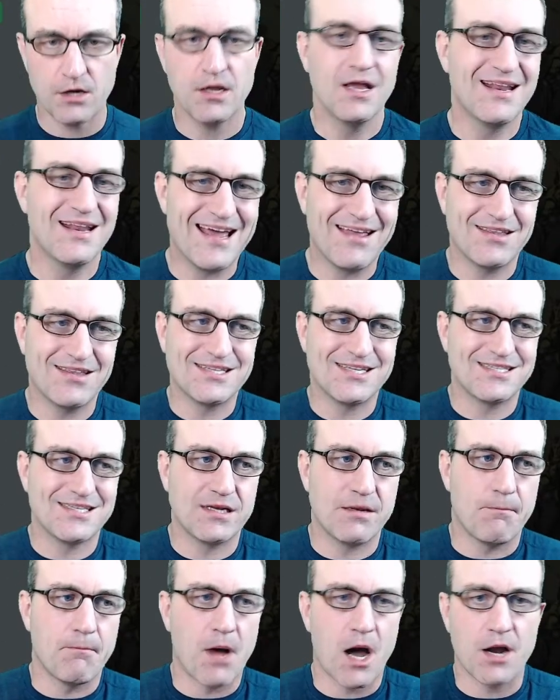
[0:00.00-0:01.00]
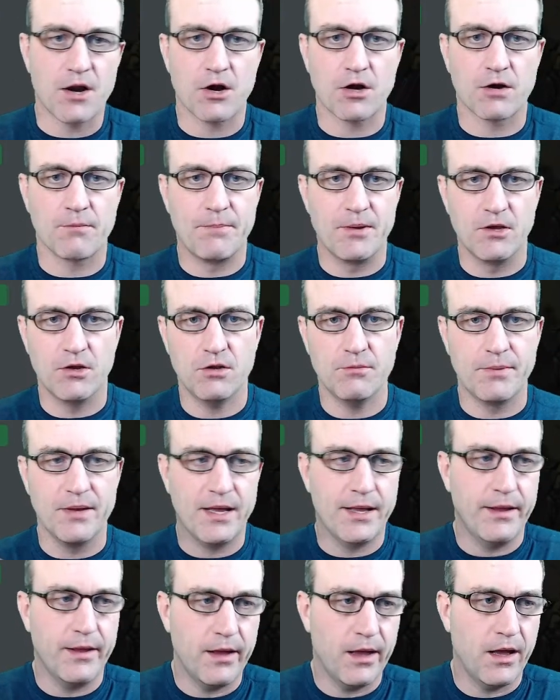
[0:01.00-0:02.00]
Now, this isn't a Monarch build,
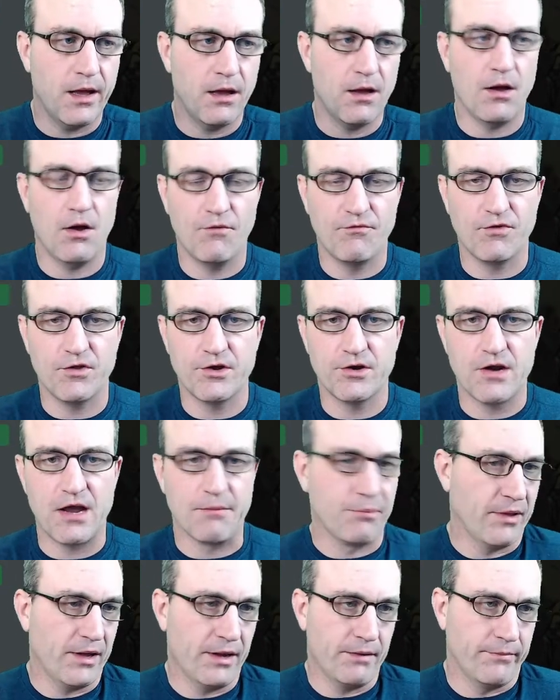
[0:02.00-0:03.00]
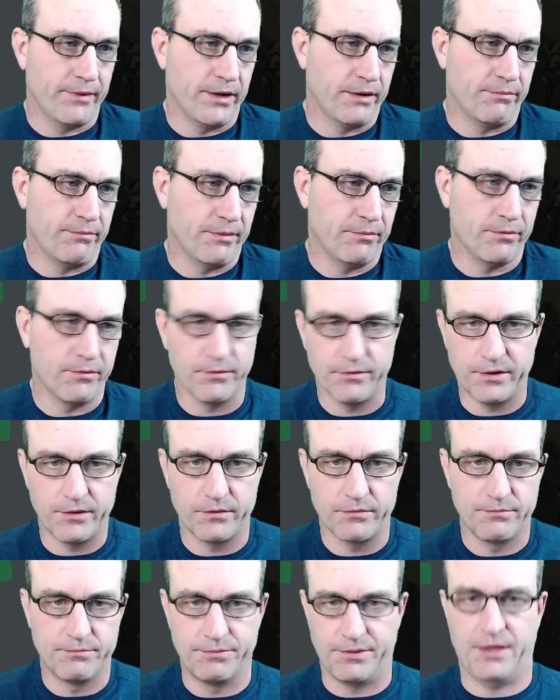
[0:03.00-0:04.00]
but hopefully you're not playing many people that
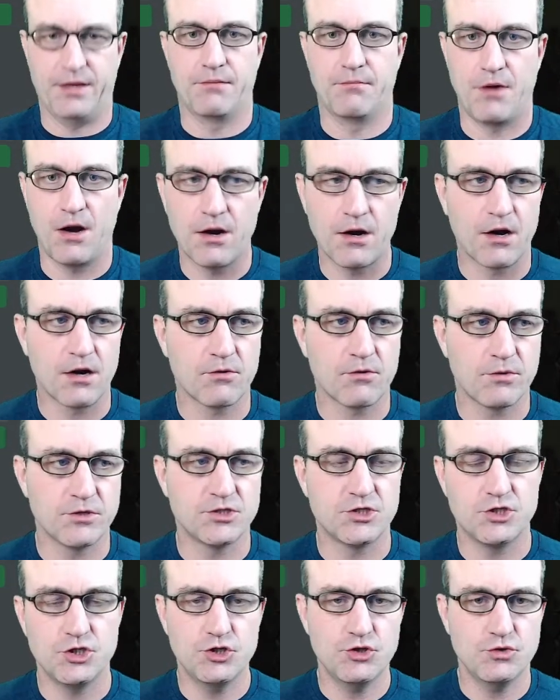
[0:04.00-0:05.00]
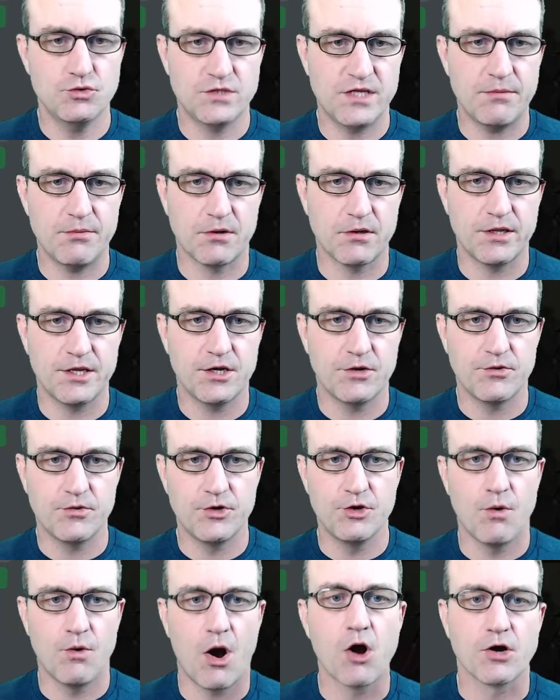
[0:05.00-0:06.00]
are playing Monarch, which you typically
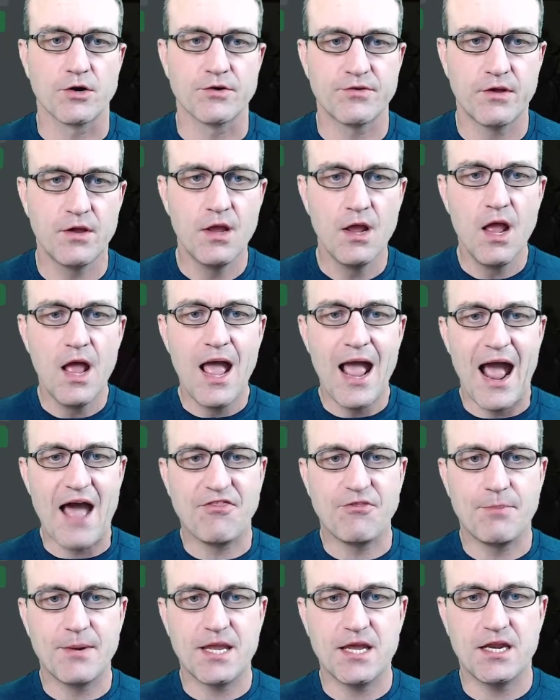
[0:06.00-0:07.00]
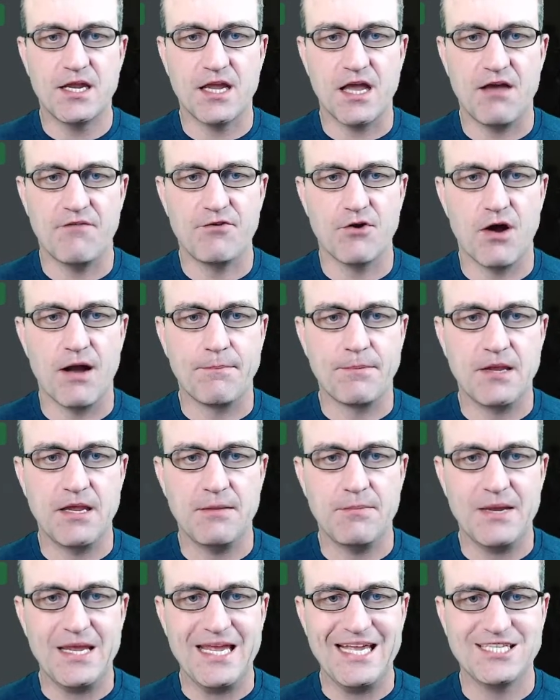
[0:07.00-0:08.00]
you aren't. At the beginning of your
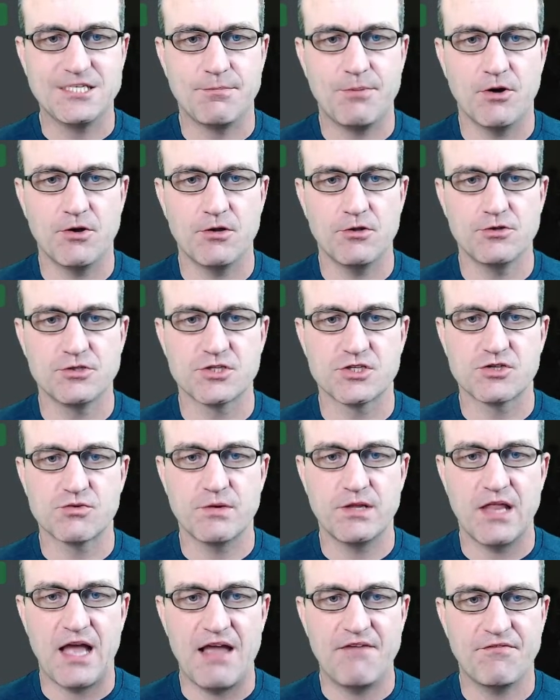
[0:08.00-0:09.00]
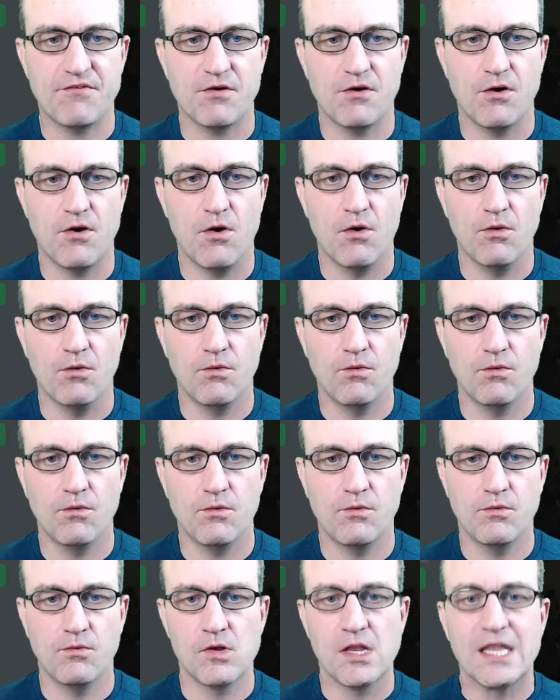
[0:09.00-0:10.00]
upkeep, each opponent loses 3 life
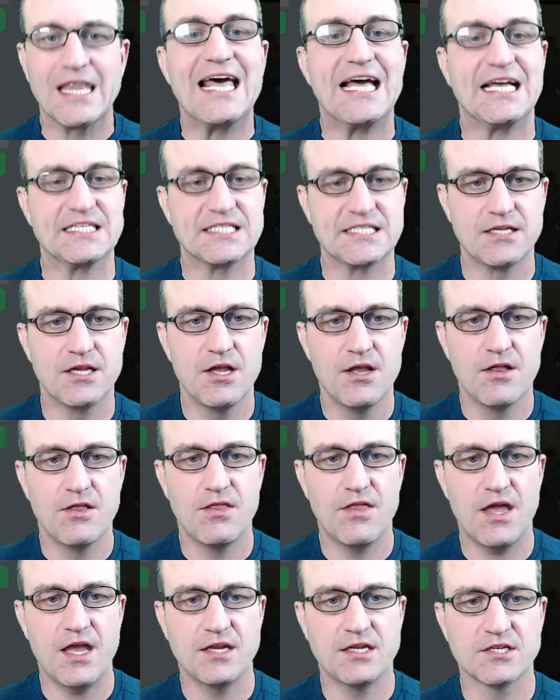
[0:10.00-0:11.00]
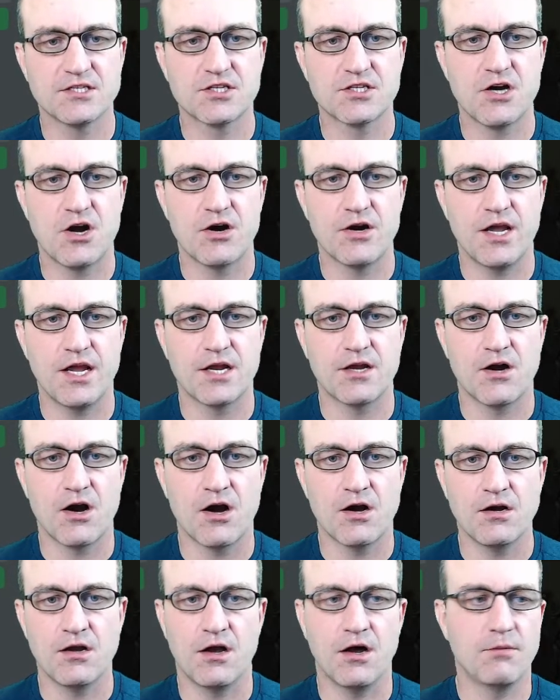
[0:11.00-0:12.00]
unless they discard a
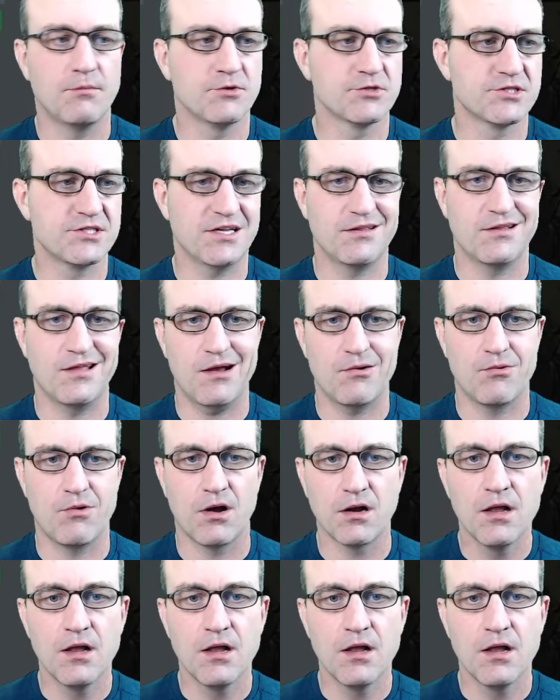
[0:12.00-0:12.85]
card. I almost said that wrong.